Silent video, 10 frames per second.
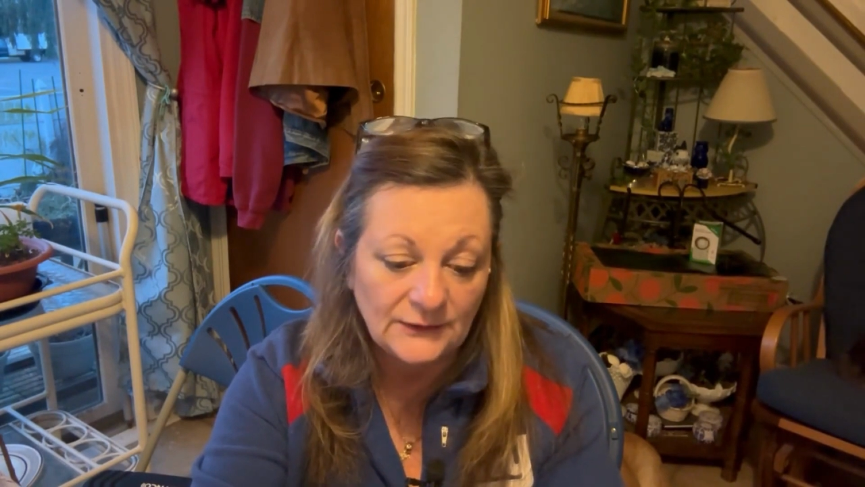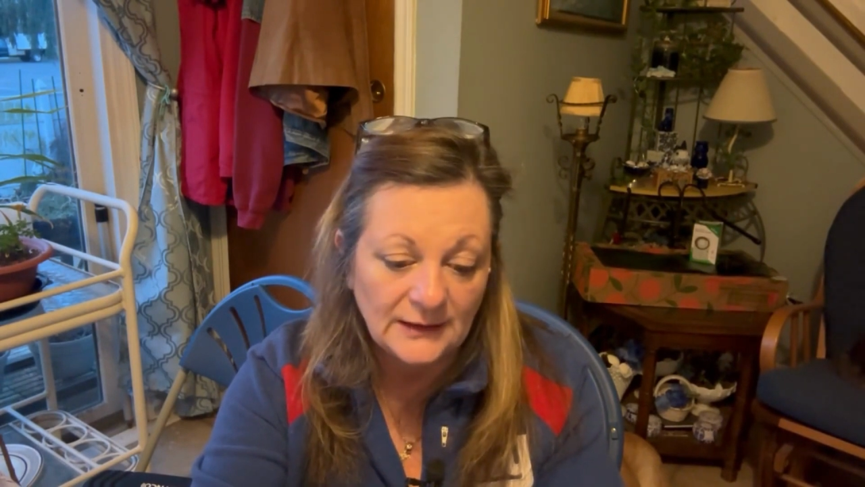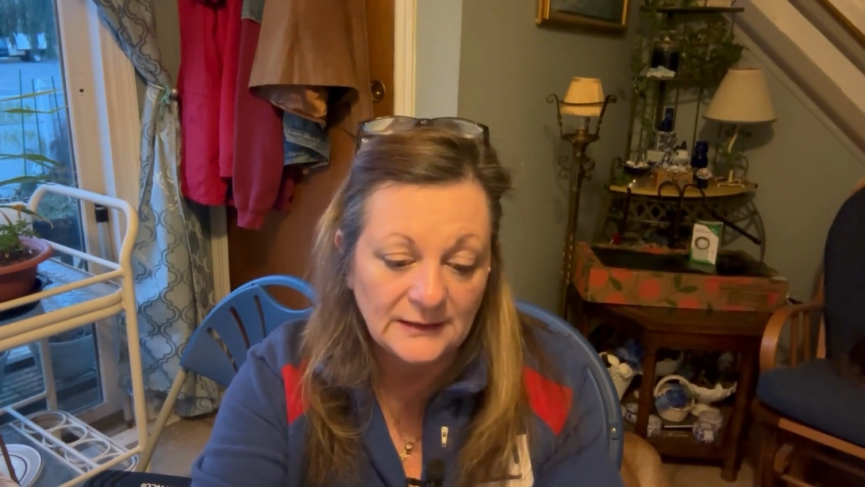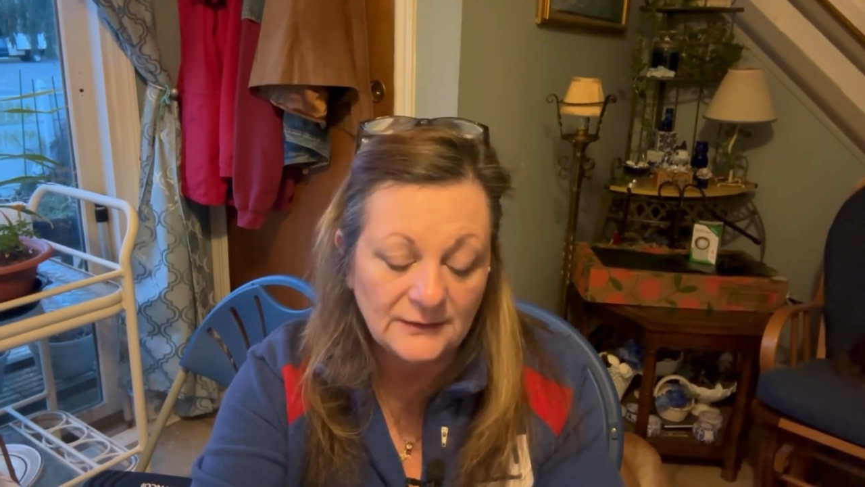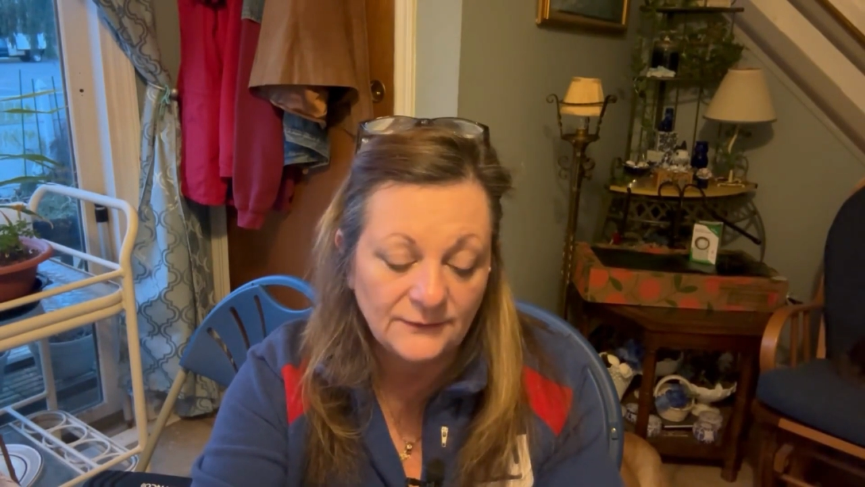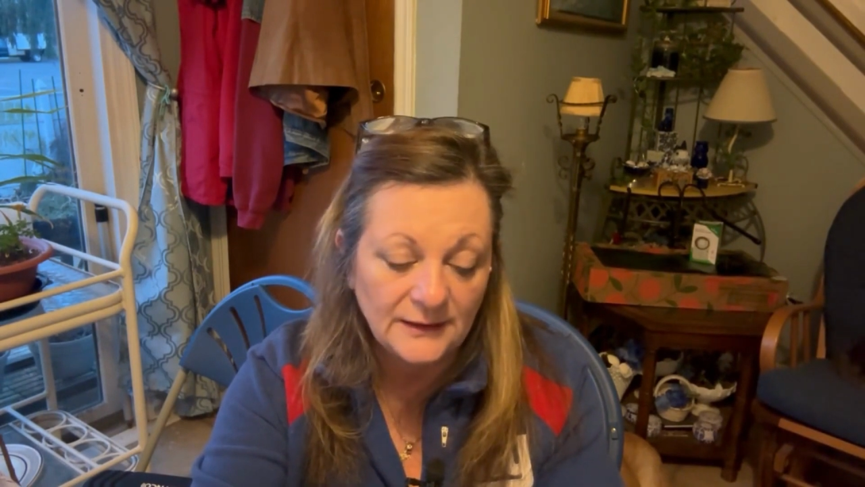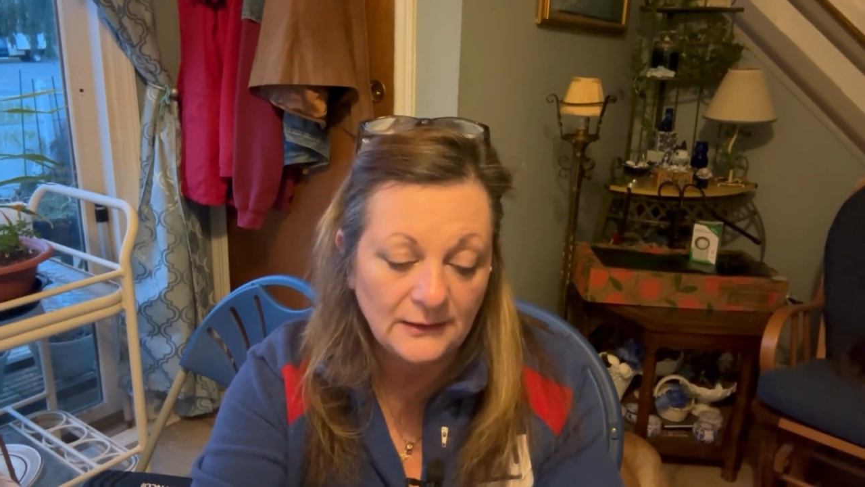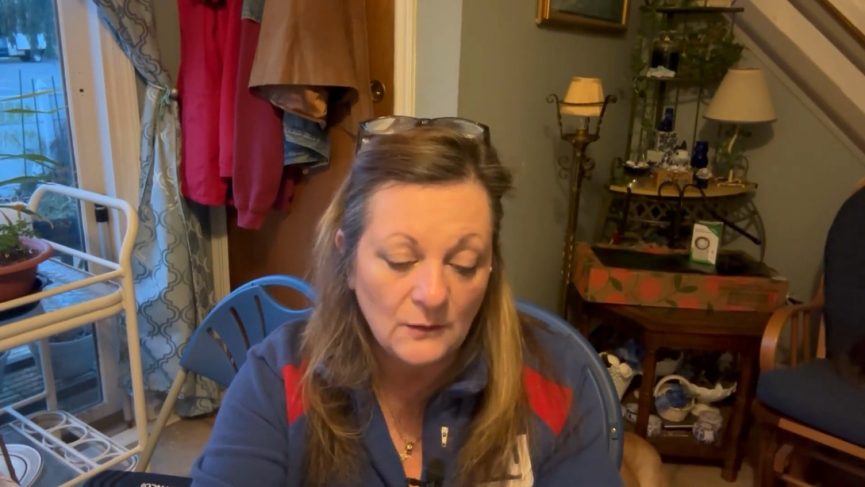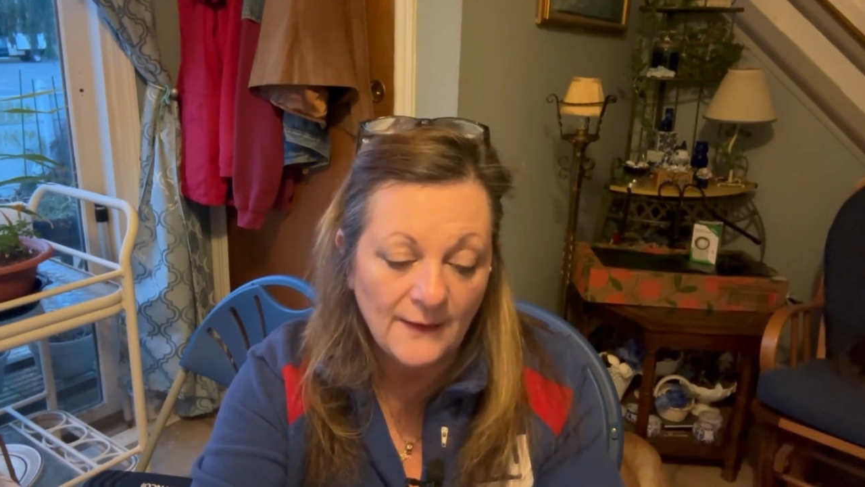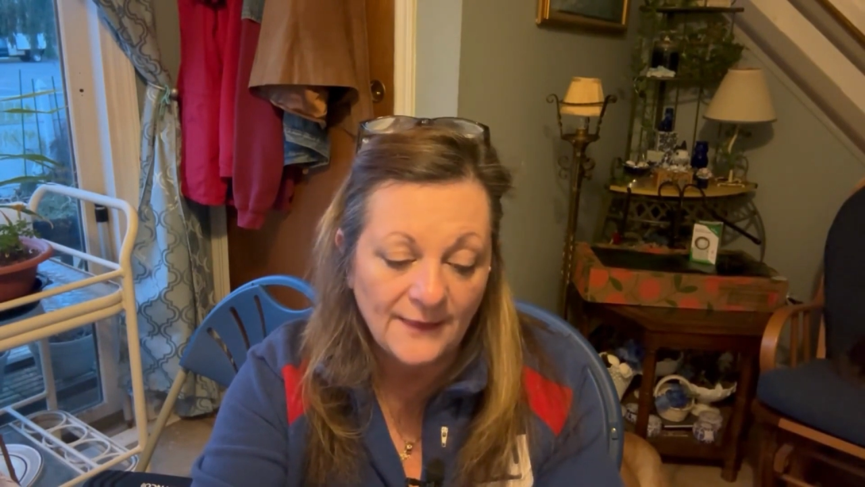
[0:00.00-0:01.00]
I did a
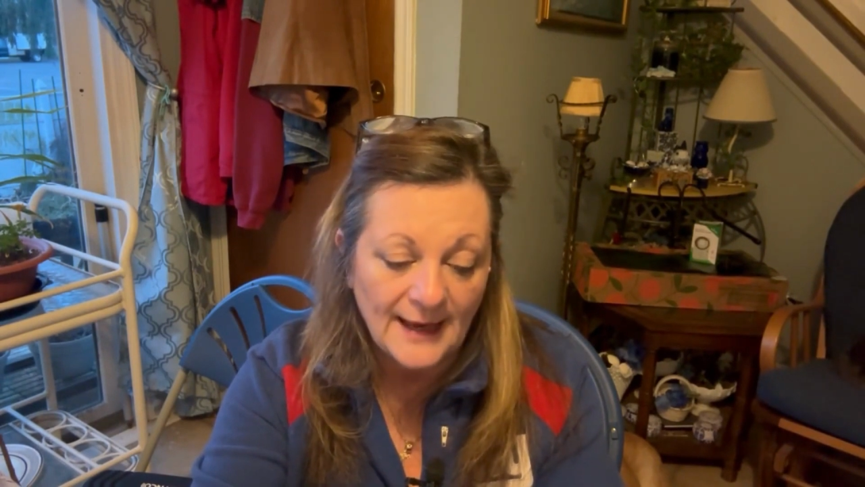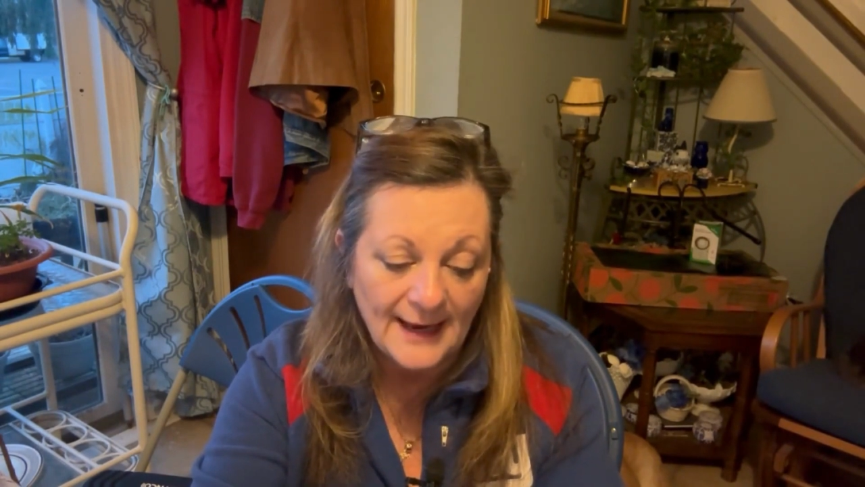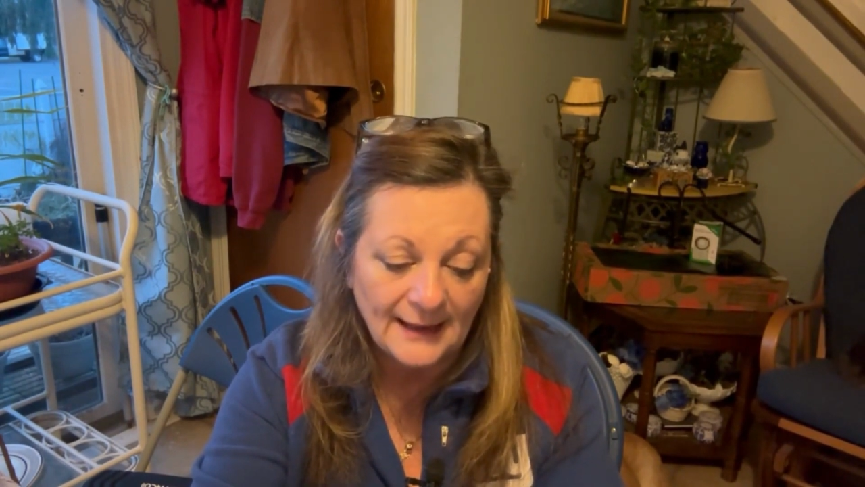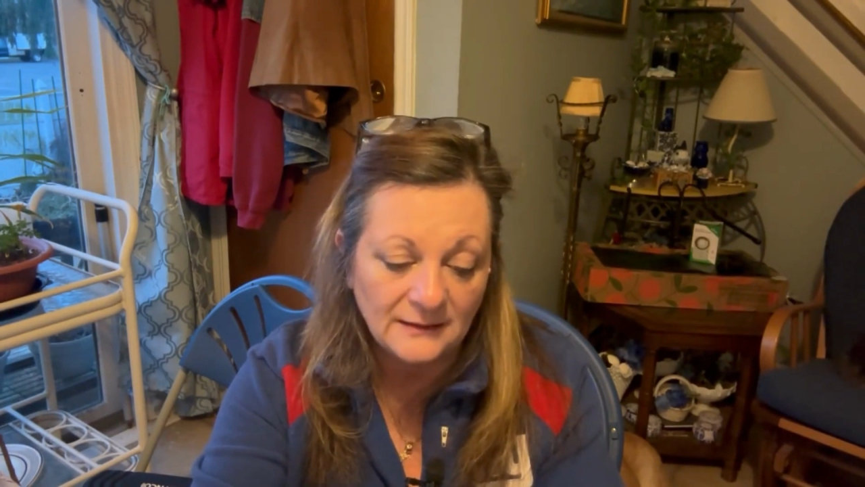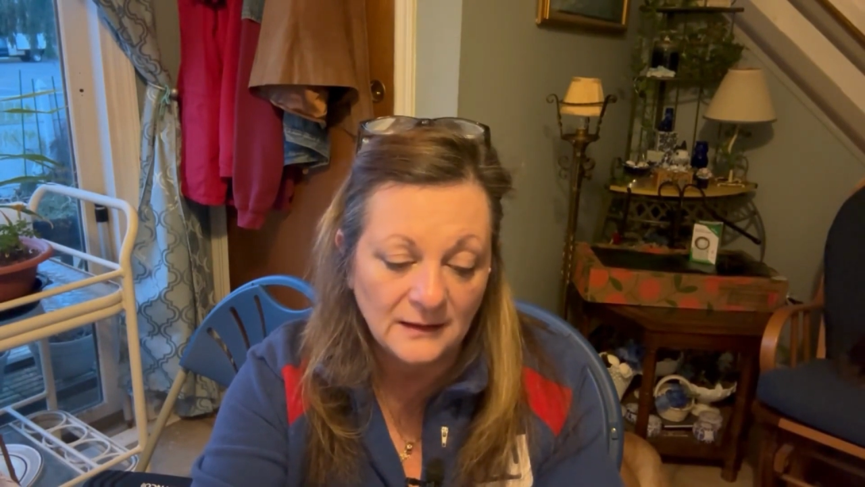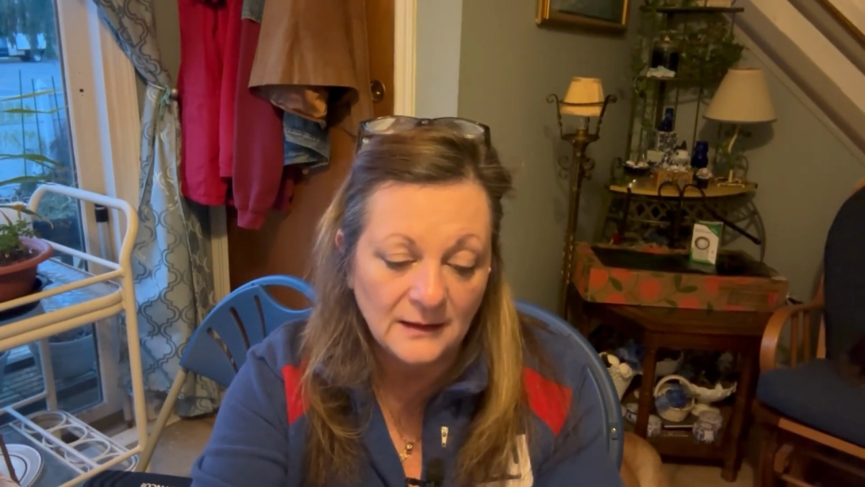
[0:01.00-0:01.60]
video on that.